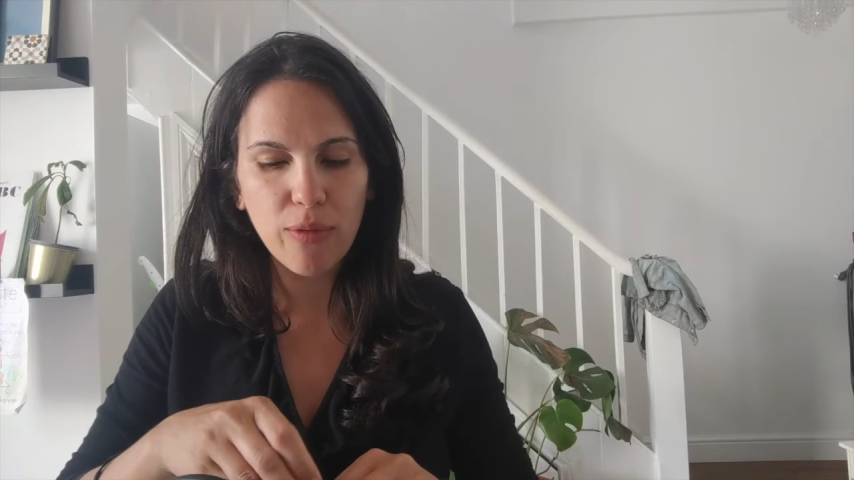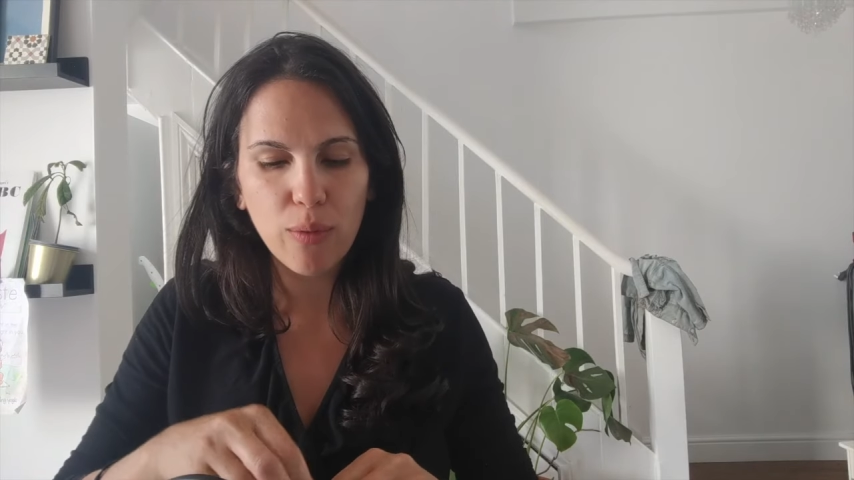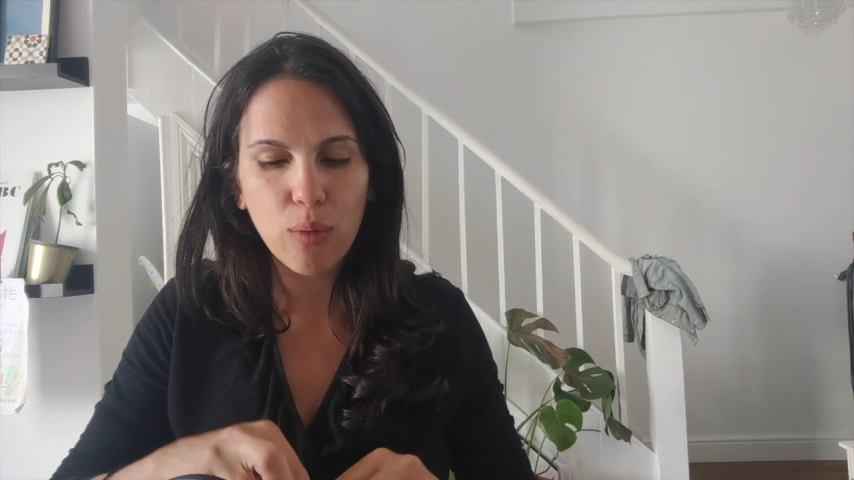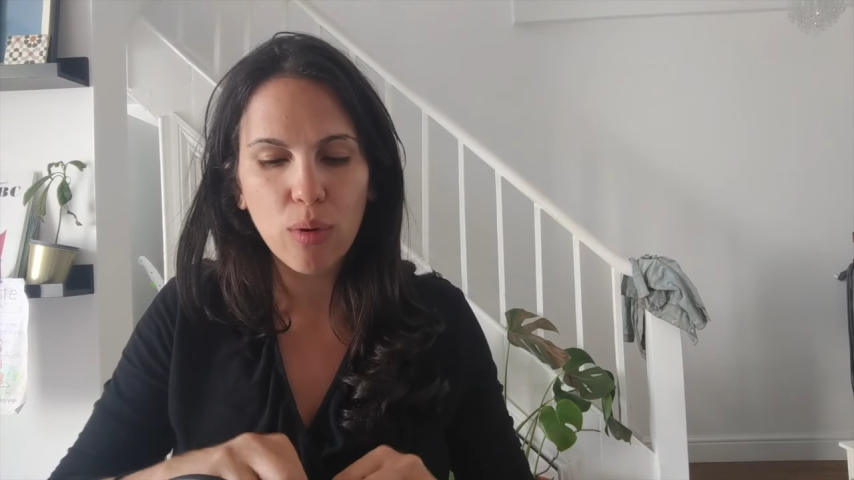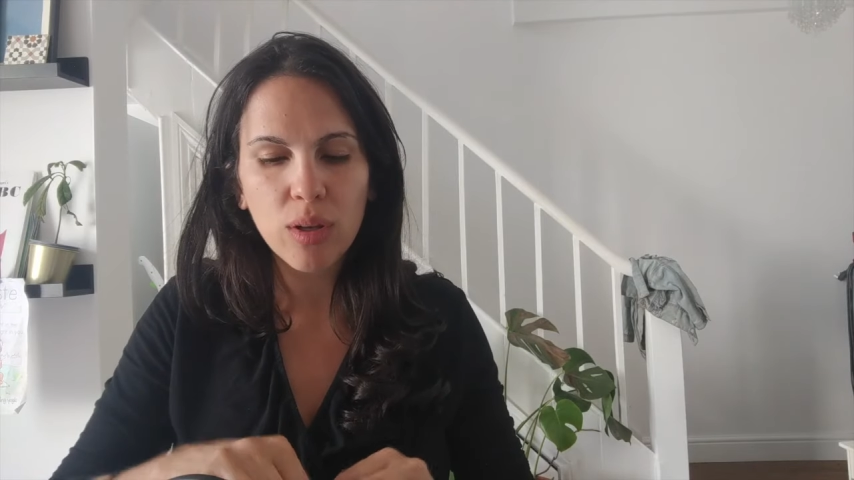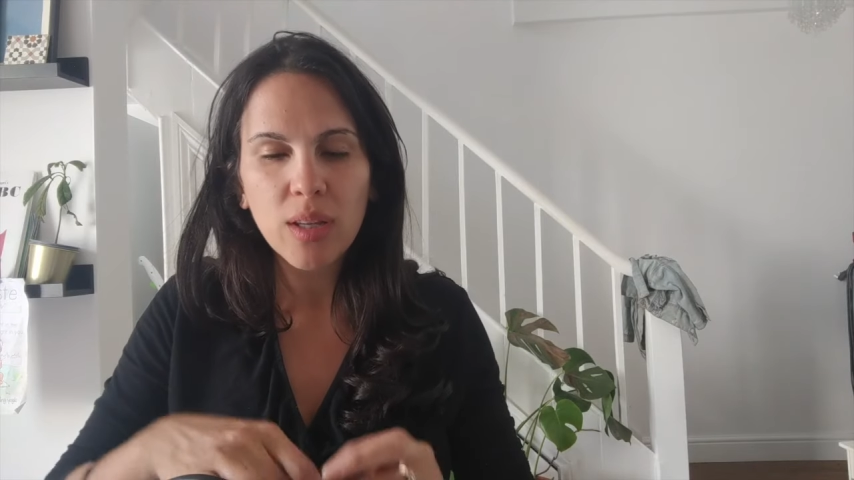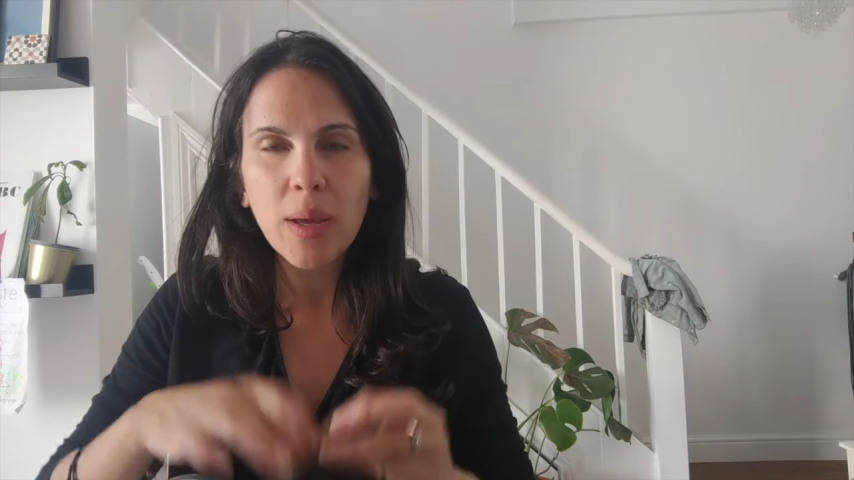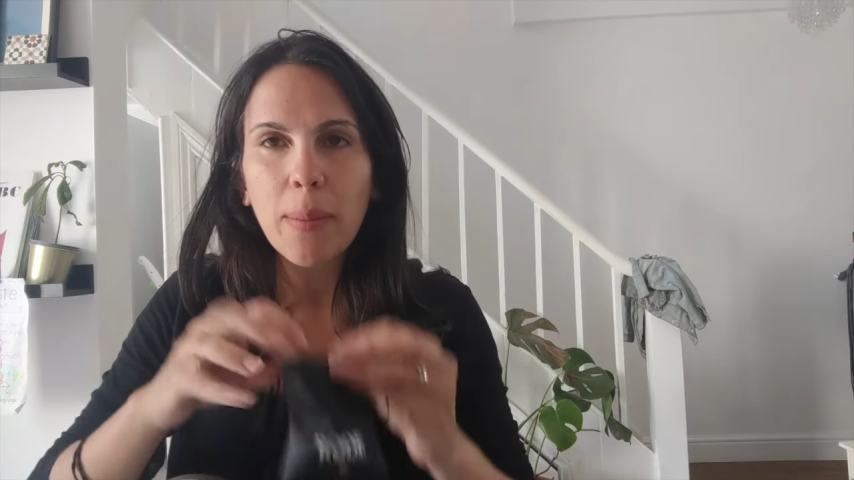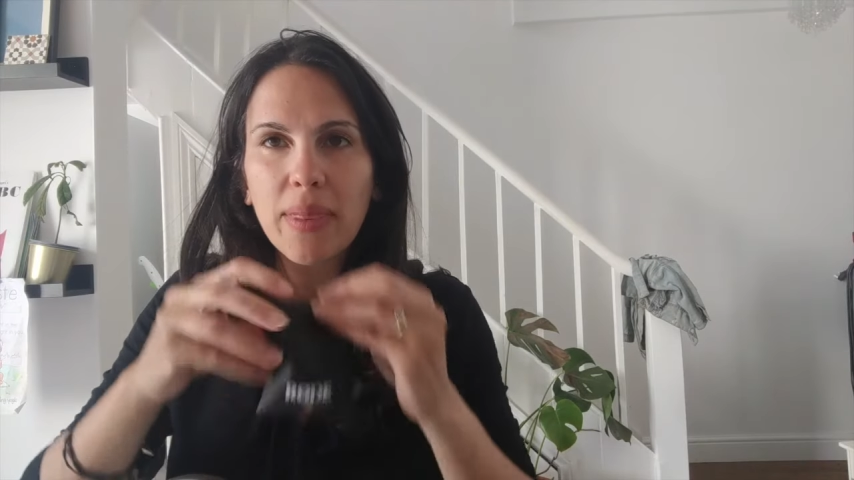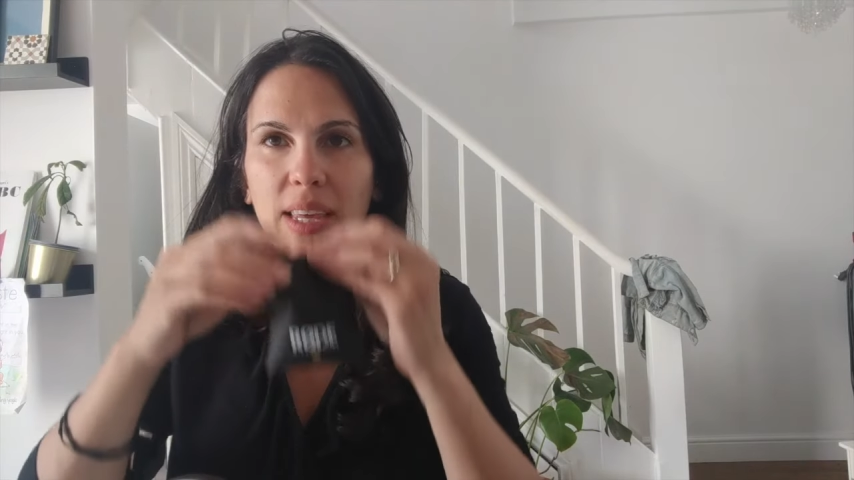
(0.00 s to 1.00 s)
before.
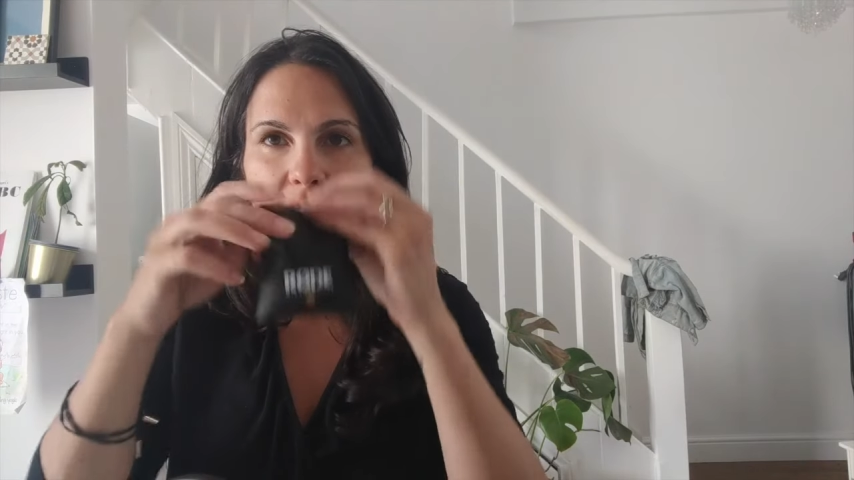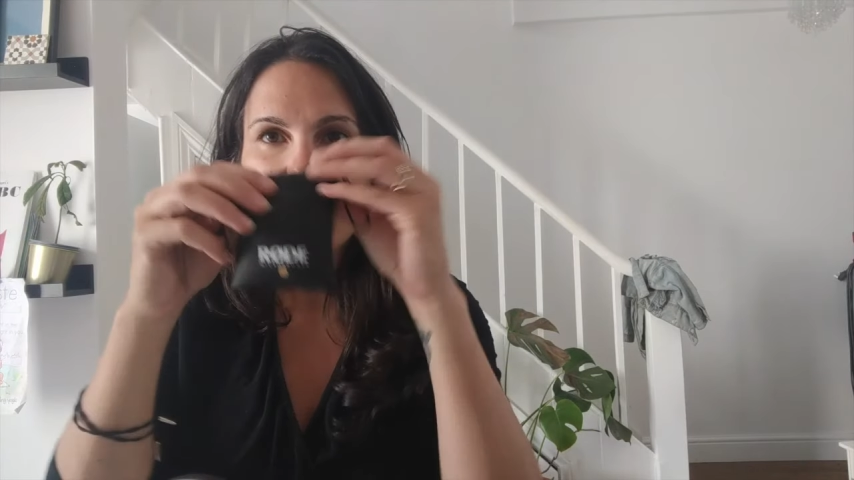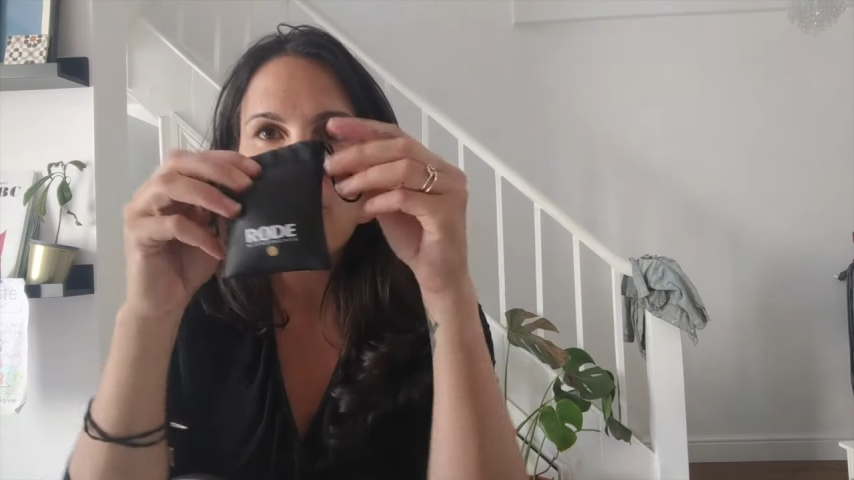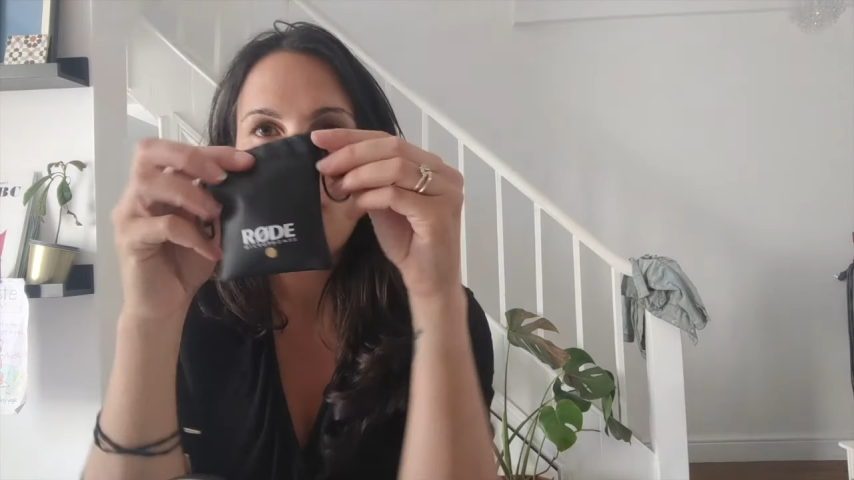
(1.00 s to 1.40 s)
These